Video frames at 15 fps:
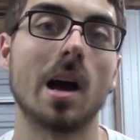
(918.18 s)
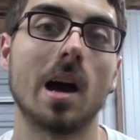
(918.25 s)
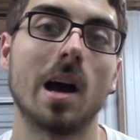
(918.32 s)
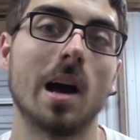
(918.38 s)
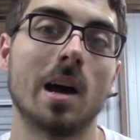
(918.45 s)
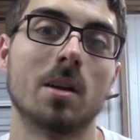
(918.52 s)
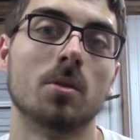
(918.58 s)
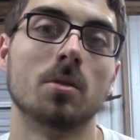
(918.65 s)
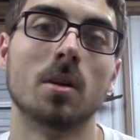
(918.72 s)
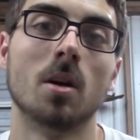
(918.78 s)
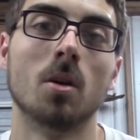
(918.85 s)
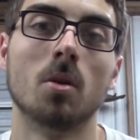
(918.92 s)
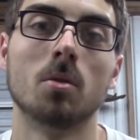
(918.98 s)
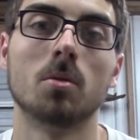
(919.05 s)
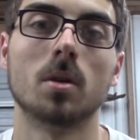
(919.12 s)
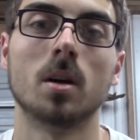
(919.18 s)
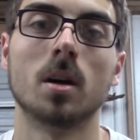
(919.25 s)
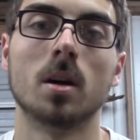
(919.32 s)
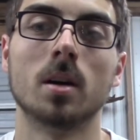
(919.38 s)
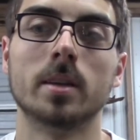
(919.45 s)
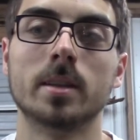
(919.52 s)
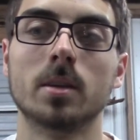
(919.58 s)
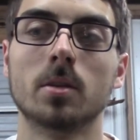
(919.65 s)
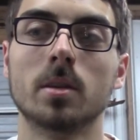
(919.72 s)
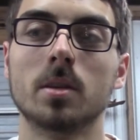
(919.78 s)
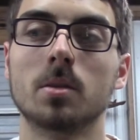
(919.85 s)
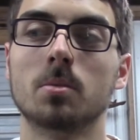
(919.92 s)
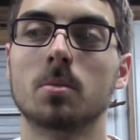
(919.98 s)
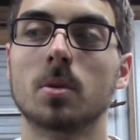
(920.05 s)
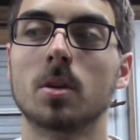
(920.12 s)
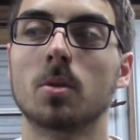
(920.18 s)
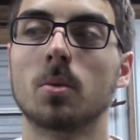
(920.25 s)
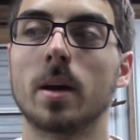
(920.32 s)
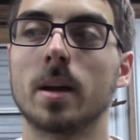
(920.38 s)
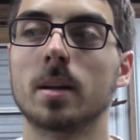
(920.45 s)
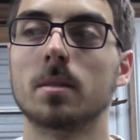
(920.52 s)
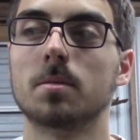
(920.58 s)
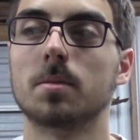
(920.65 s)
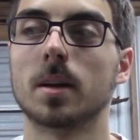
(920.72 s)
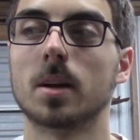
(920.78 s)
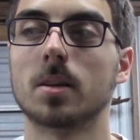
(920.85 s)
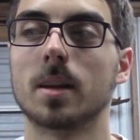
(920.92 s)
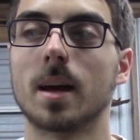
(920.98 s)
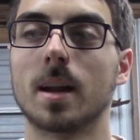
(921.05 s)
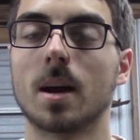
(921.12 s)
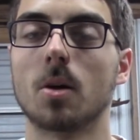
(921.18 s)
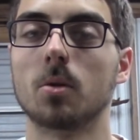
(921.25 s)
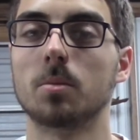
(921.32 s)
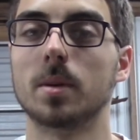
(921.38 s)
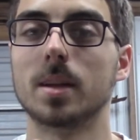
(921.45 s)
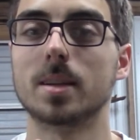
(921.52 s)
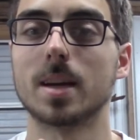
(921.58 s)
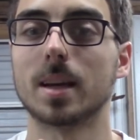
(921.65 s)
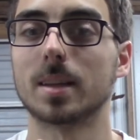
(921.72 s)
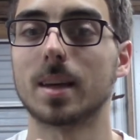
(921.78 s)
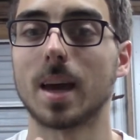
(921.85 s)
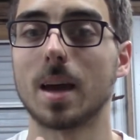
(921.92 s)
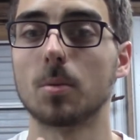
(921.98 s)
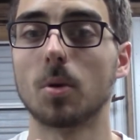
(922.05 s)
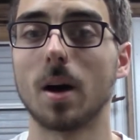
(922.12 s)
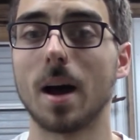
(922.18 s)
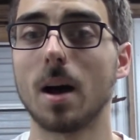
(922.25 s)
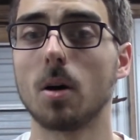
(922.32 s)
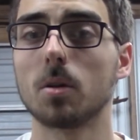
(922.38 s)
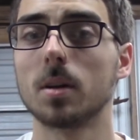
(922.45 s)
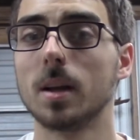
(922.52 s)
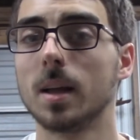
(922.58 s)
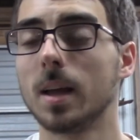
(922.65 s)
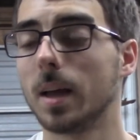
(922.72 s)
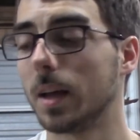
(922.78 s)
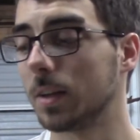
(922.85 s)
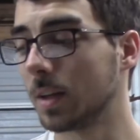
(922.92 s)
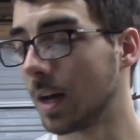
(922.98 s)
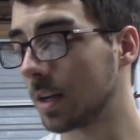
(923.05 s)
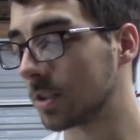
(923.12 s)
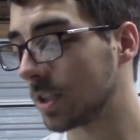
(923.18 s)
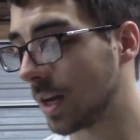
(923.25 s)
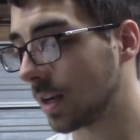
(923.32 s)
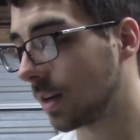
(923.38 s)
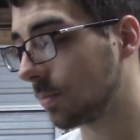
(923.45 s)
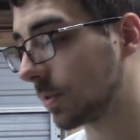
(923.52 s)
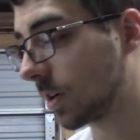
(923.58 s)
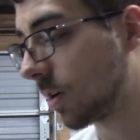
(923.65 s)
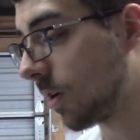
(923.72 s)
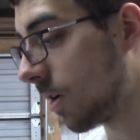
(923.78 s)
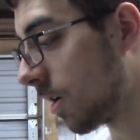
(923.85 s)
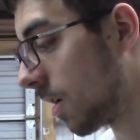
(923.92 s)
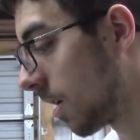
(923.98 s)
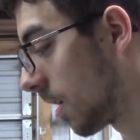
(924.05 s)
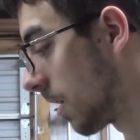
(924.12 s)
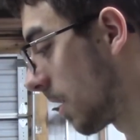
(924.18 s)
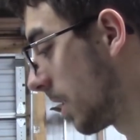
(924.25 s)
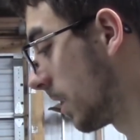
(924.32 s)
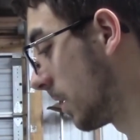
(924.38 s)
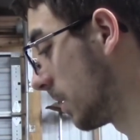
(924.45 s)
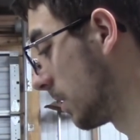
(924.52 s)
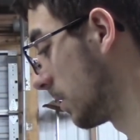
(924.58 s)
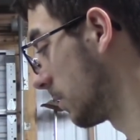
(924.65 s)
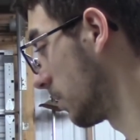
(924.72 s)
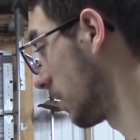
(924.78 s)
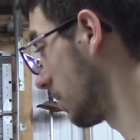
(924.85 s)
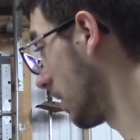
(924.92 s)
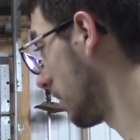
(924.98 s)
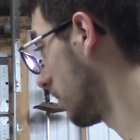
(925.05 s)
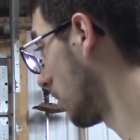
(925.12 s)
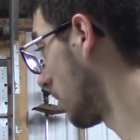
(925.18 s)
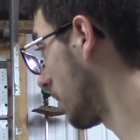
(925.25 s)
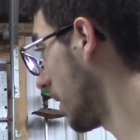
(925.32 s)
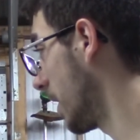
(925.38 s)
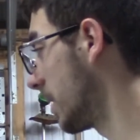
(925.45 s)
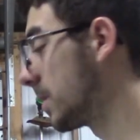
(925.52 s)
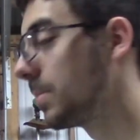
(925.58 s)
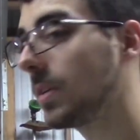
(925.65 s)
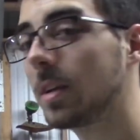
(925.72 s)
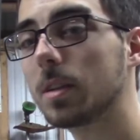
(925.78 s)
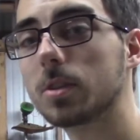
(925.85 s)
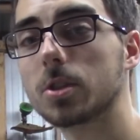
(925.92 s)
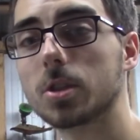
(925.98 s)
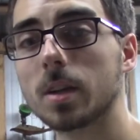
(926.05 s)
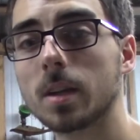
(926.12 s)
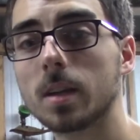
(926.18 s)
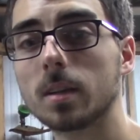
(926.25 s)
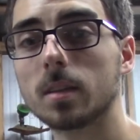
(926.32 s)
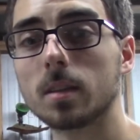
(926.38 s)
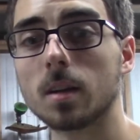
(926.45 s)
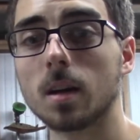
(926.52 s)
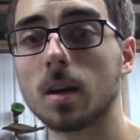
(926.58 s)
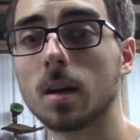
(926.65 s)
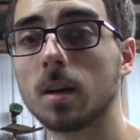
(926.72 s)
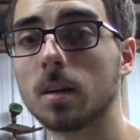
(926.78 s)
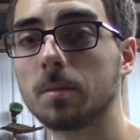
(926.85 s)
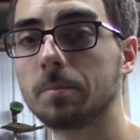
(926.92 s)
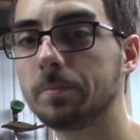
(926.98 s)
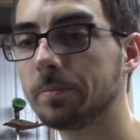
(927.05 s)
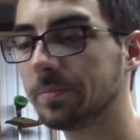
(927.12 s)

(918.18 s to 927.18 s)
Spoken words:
I don't know. The only real way to figure that out would be to take the cable out. You got to jack up the car, and with my floor pans being shit, and